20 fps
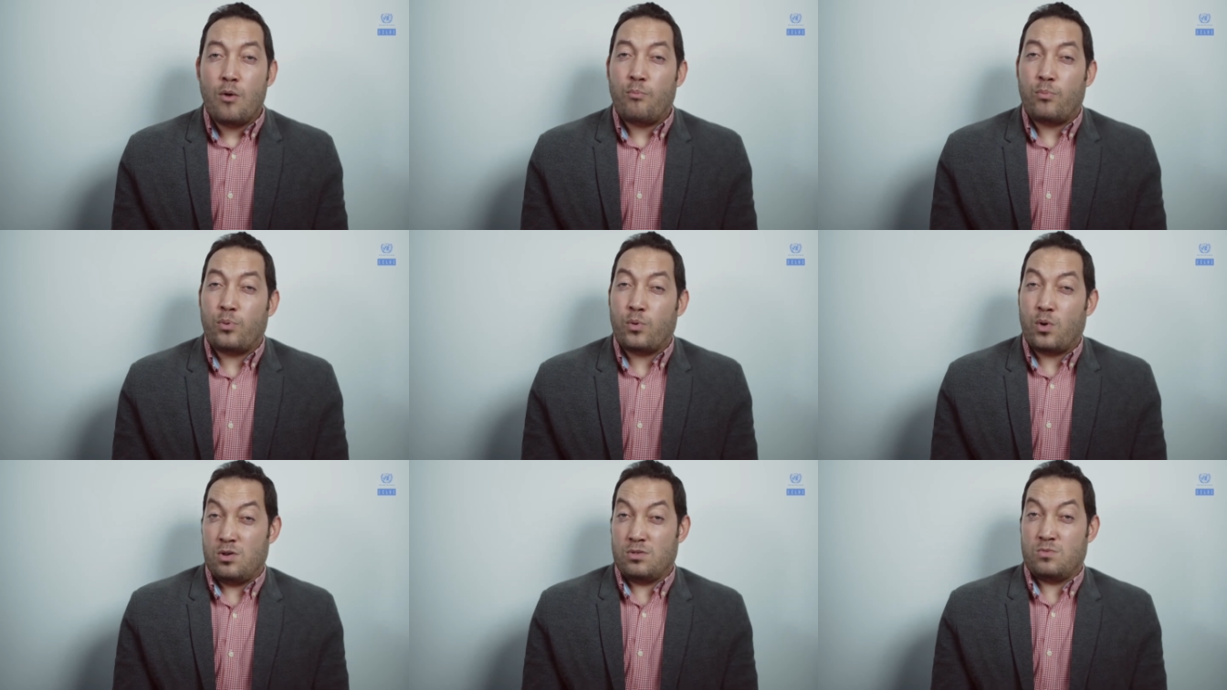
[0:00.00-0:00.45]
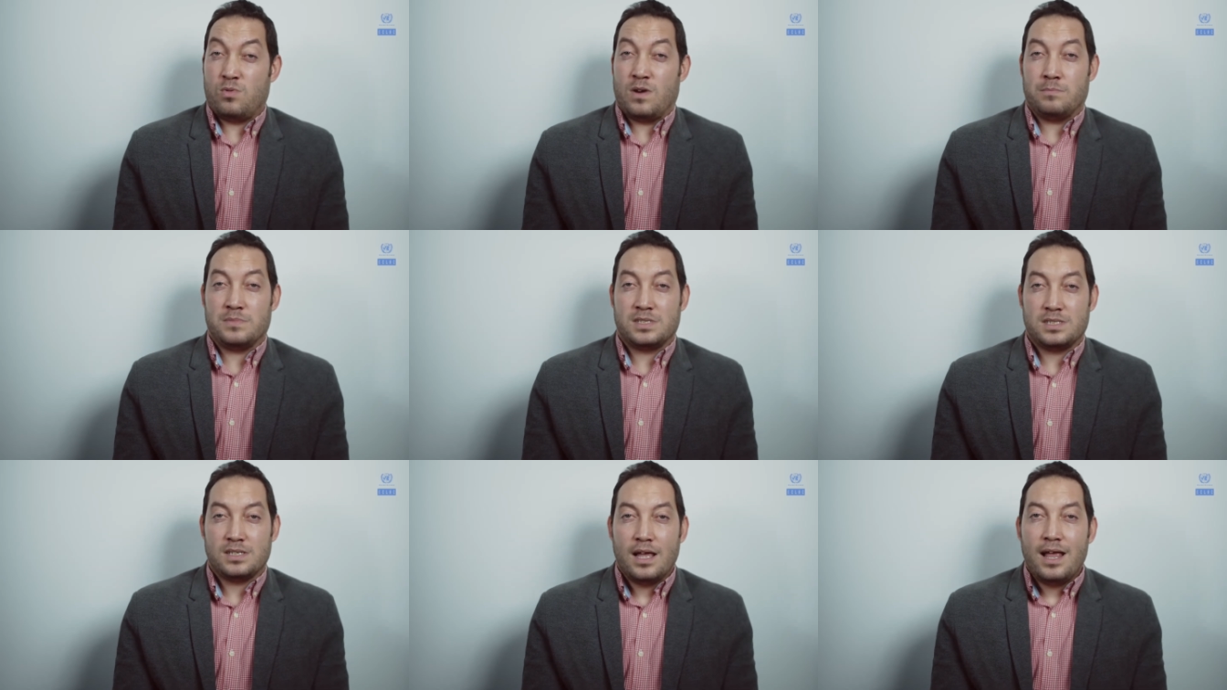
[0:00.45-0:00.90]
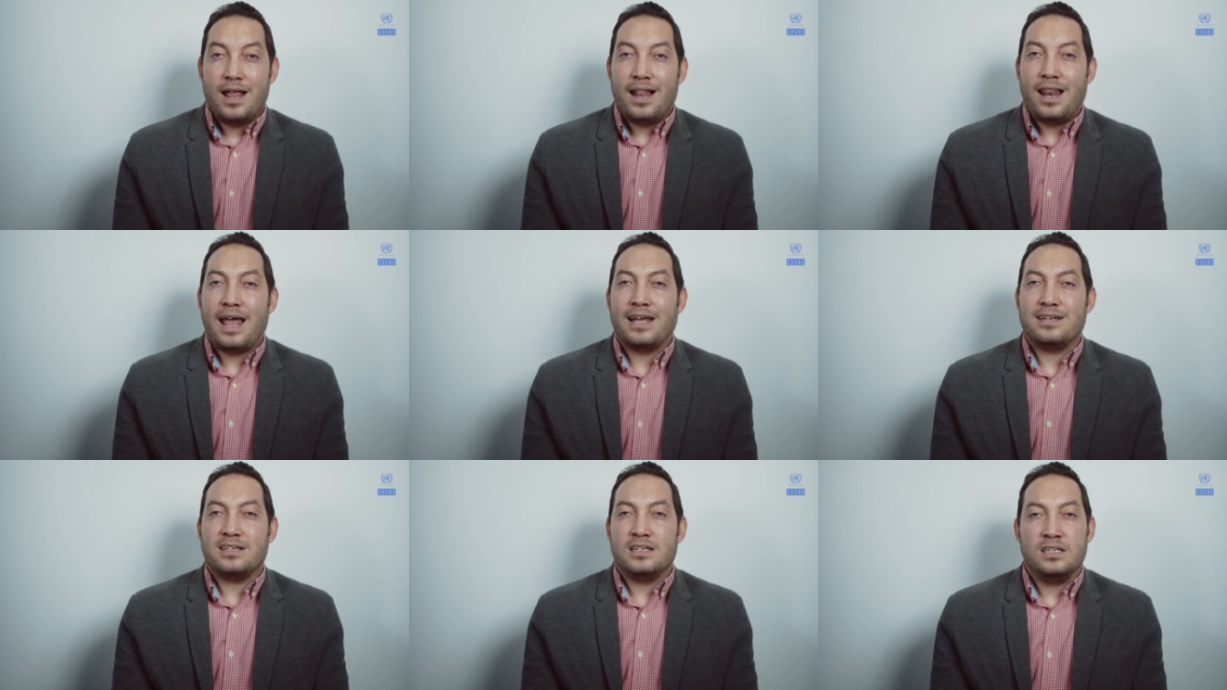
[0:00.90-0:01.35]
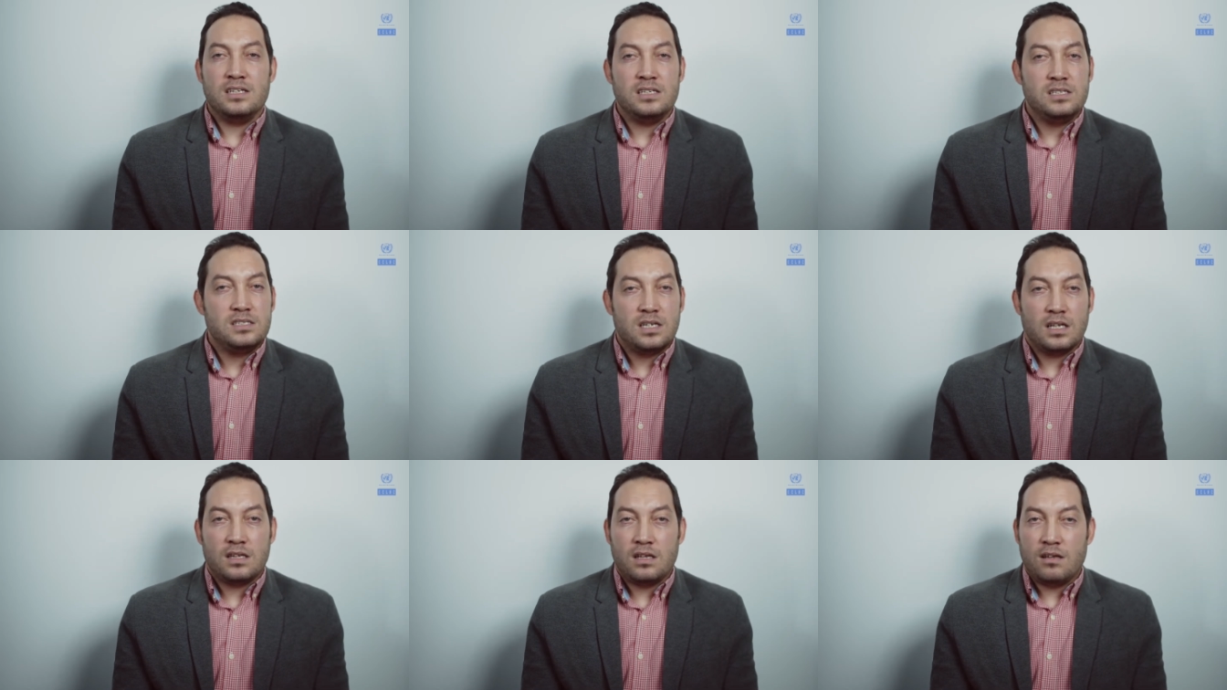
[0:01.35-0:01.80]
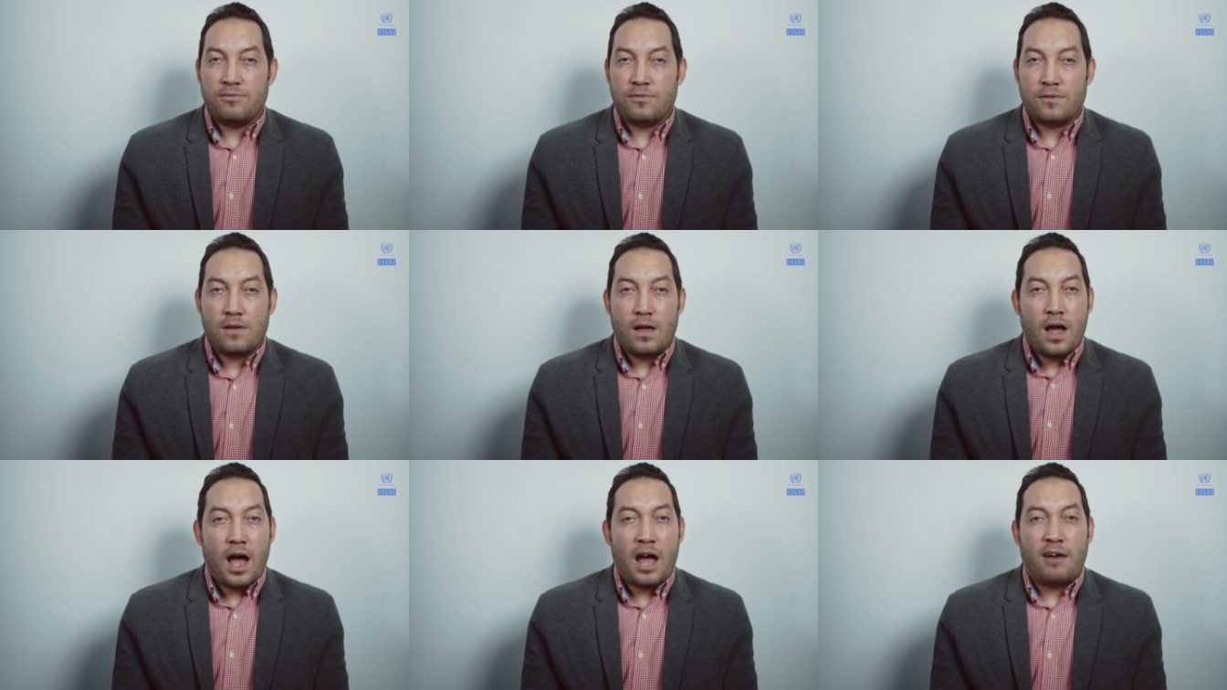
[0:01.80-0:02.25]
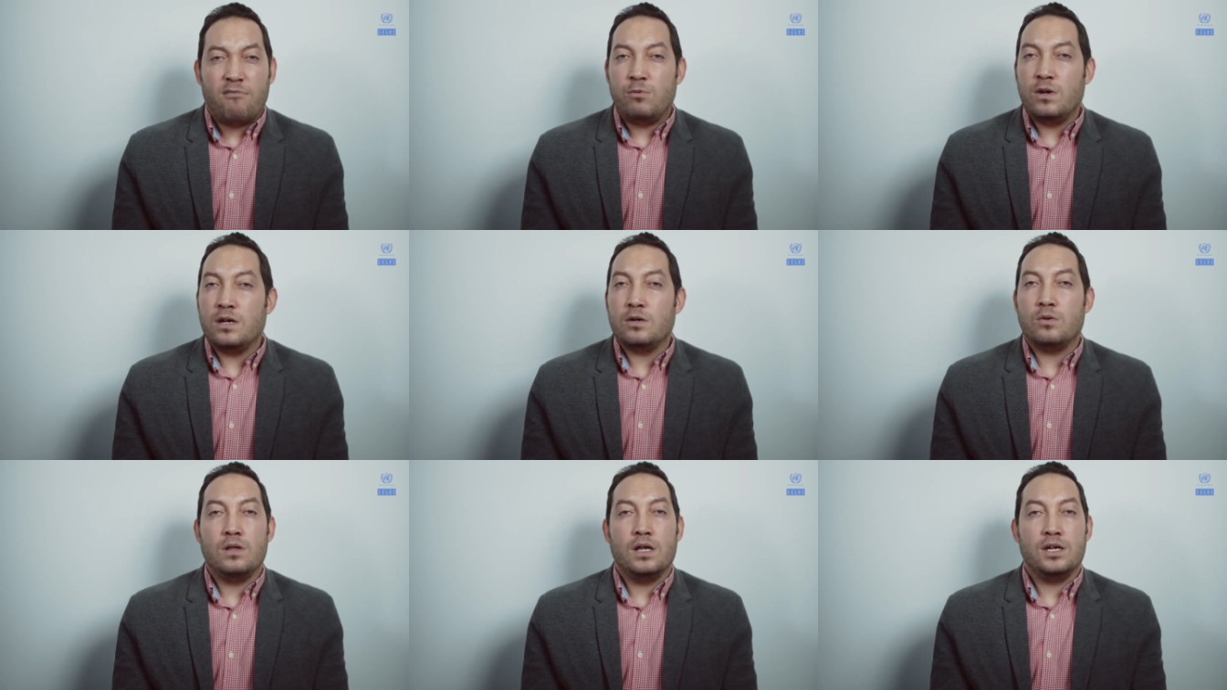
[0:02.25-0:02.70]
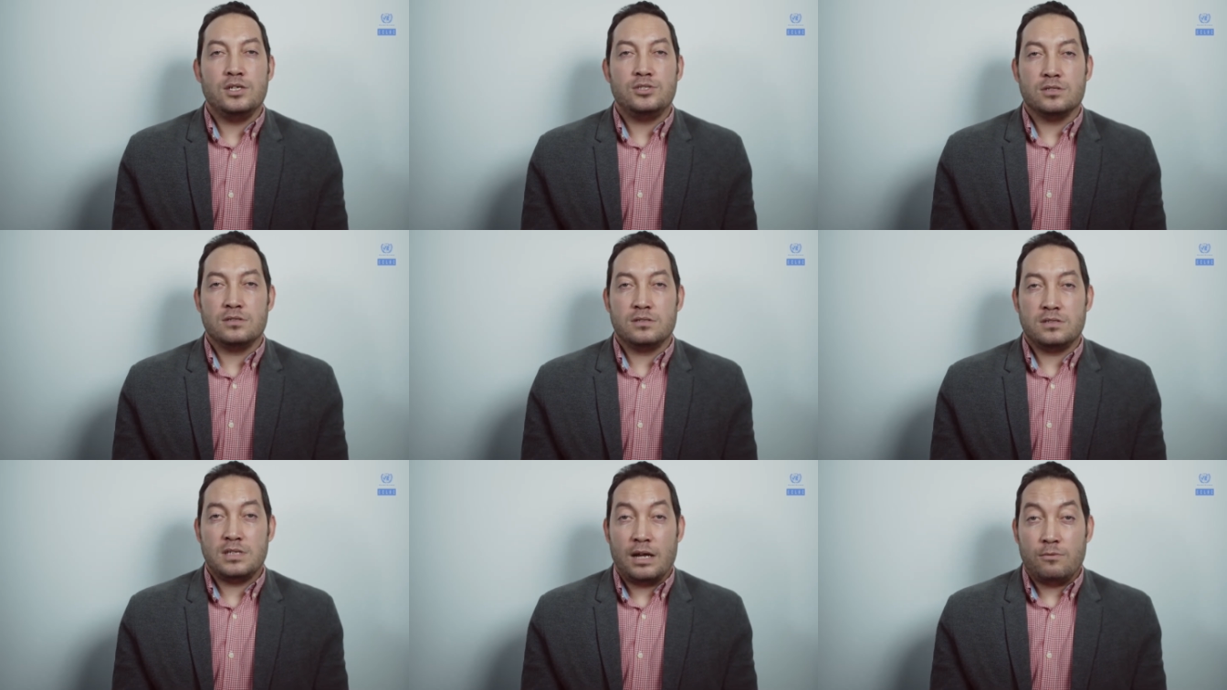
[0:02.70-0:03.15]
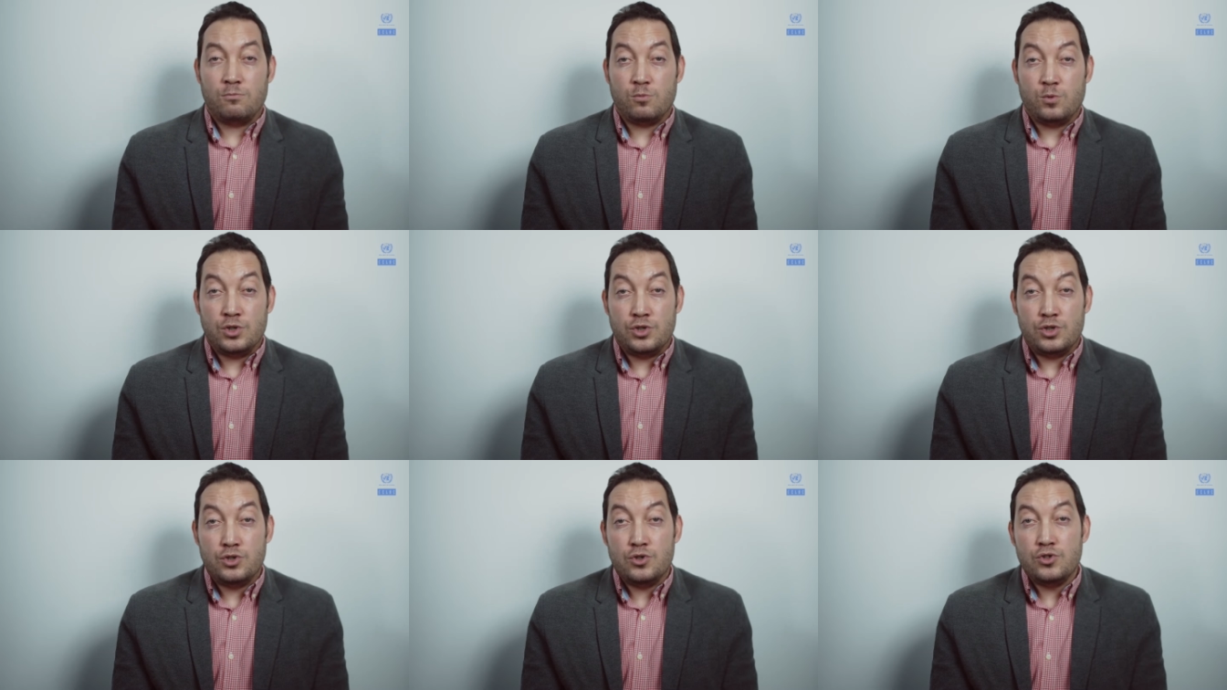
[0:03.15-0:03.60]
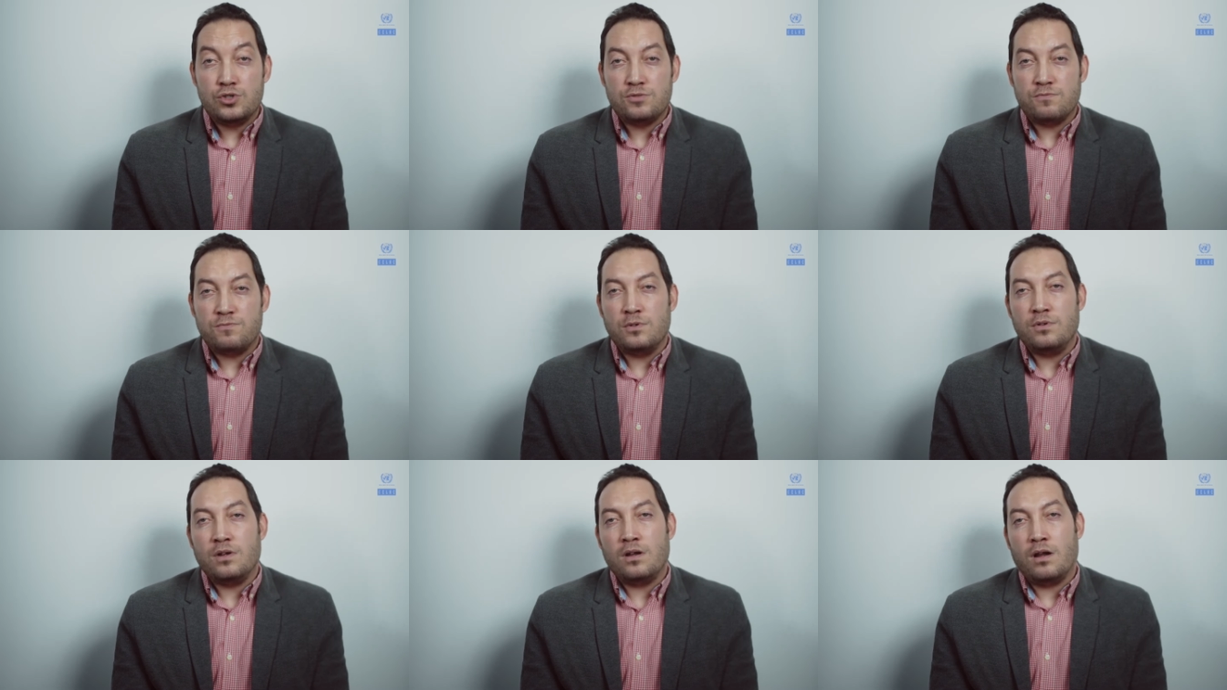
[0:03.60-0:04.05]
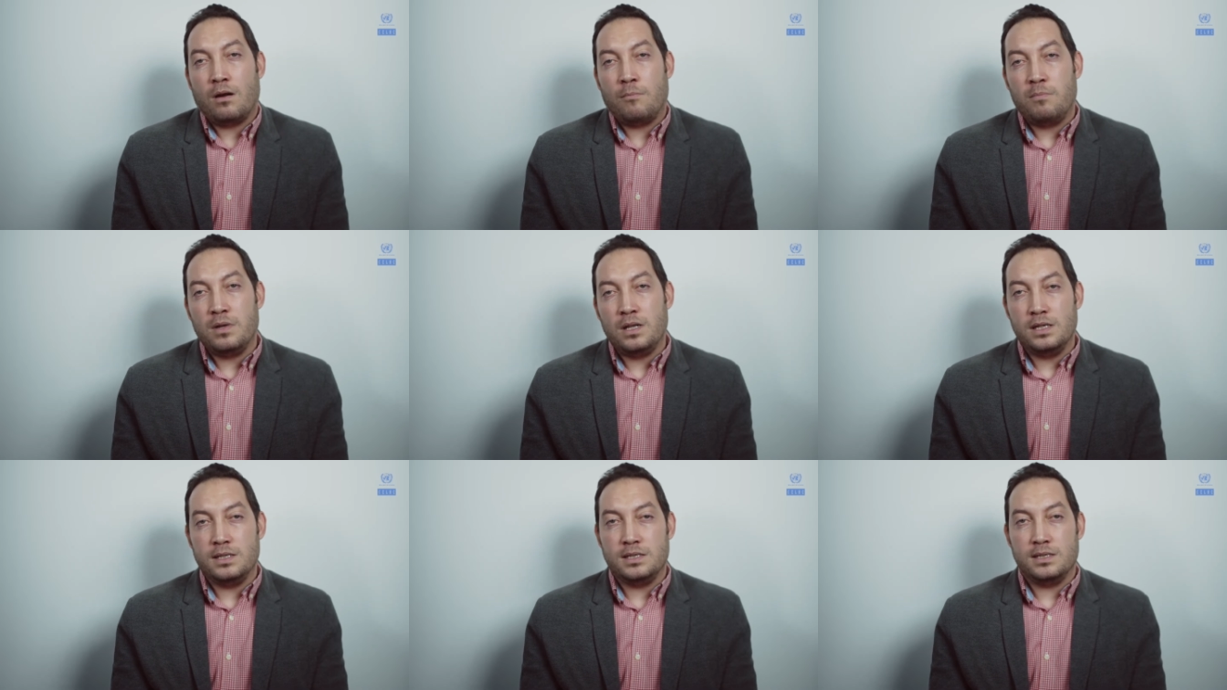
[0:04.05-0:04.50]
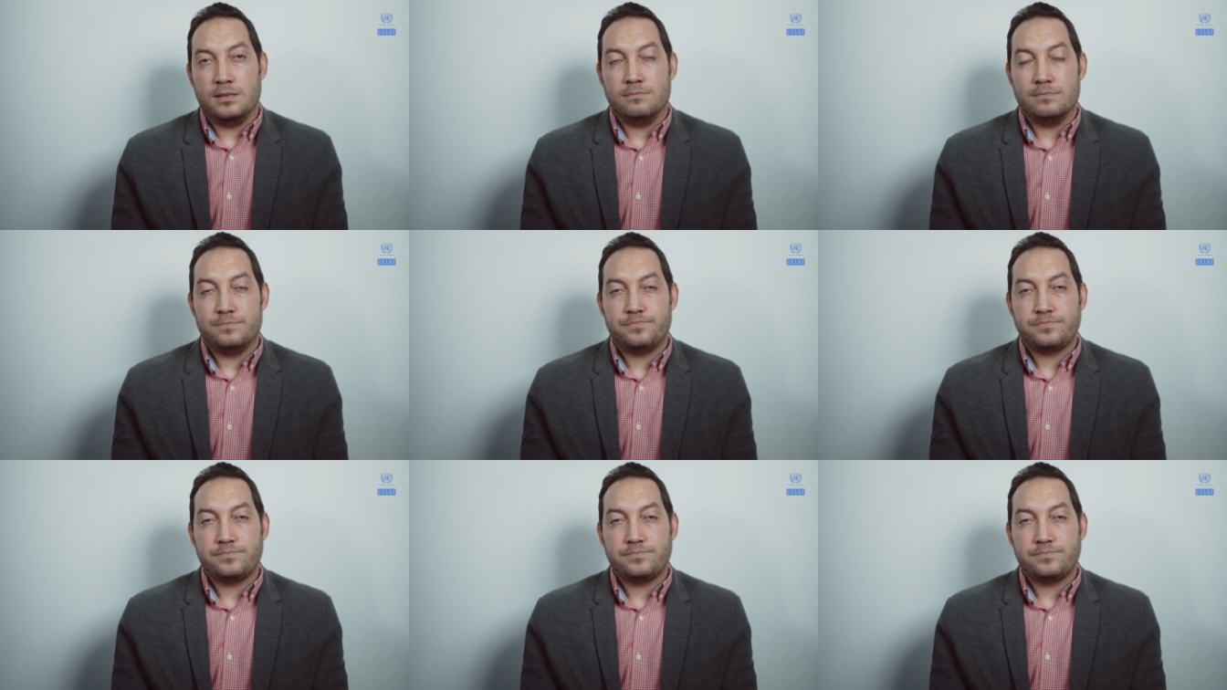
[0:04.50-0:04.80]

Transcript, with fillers: programs like initiatives and regulation that reduce vulnerability.